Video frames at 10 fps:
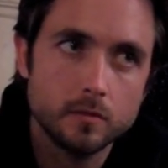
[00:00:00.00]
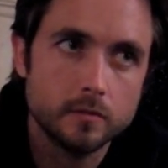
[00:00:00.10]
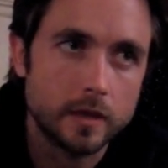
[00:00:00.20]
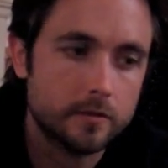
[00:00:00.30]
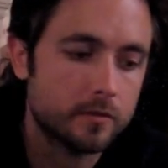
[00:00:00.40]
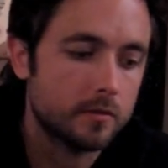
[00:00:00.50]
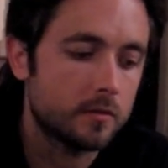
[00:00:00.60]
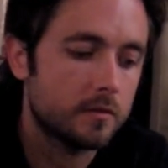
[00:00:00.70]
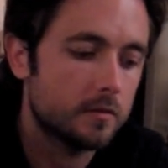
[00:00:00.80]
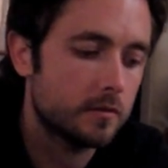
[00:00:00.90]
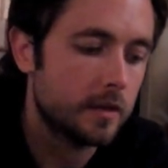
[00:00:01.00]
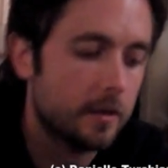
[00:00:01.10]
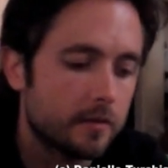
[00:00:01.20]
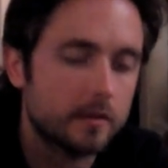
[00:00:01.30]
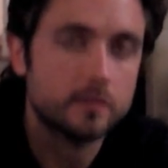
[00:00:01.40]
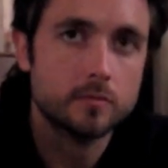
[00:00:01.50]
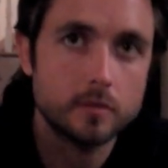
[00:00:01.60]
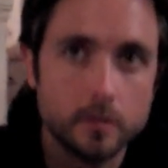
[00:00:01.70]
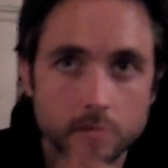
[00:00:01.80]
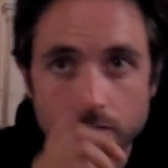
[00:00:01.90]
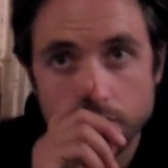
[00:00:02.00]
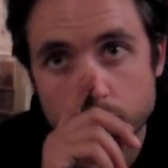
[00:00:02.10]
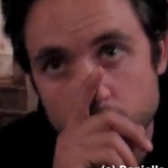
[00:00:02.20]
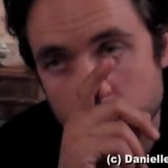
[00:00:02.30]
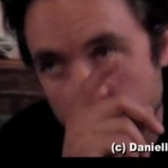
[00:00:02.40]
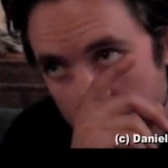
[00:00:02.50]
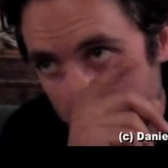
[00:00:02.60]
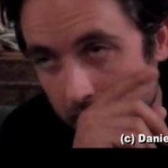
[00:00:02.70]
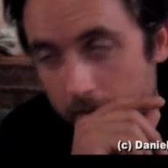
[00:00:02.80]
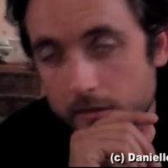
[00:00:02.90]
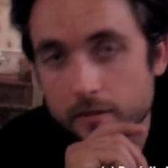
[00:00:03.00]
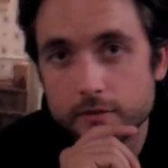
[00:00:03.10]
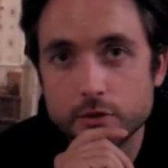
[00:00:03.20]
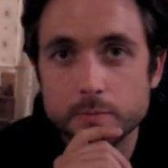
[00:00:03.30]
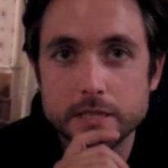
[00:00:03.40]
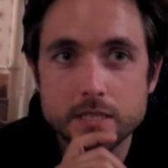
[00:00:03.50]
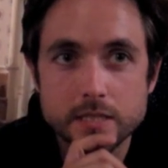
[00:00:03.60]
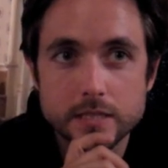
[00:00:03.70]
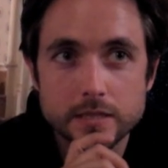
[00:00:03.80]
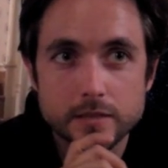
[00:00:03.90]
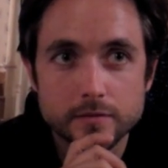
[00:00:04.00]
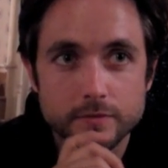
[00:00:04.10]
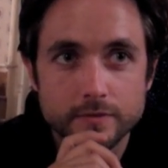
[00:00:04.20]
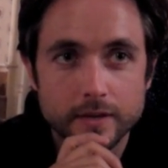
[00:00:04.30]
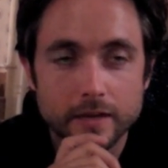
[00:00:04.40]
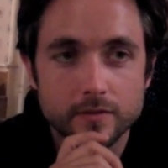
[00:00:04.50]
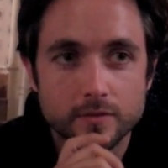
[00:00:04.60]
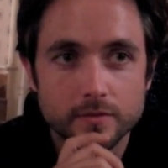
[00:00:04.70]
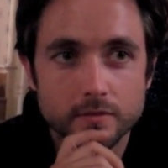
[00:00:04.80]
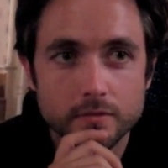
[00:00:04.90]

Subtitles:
I think that's what Jimmy Steve gets.